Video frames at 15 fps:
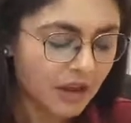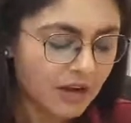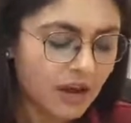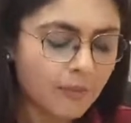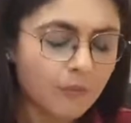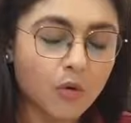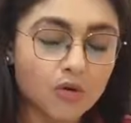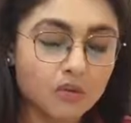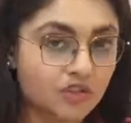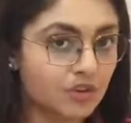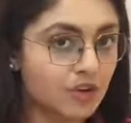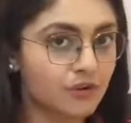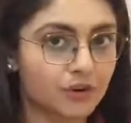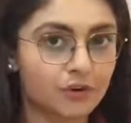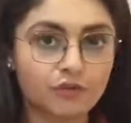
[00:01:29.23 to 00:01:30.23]
Now, most
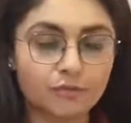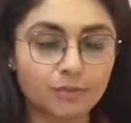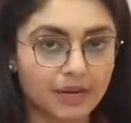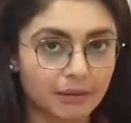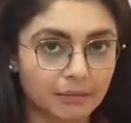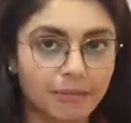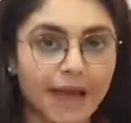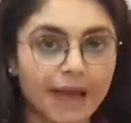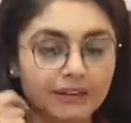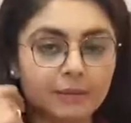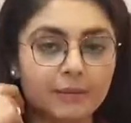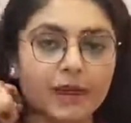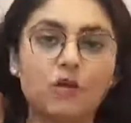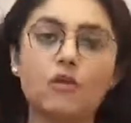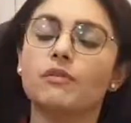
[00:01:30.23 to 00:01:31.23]
children who've been impacted
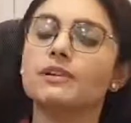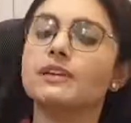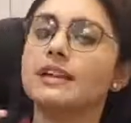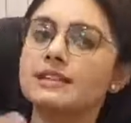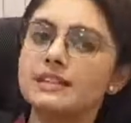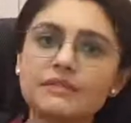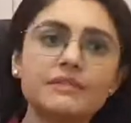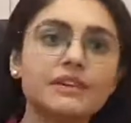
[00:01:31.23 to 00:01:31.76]
by COVID-19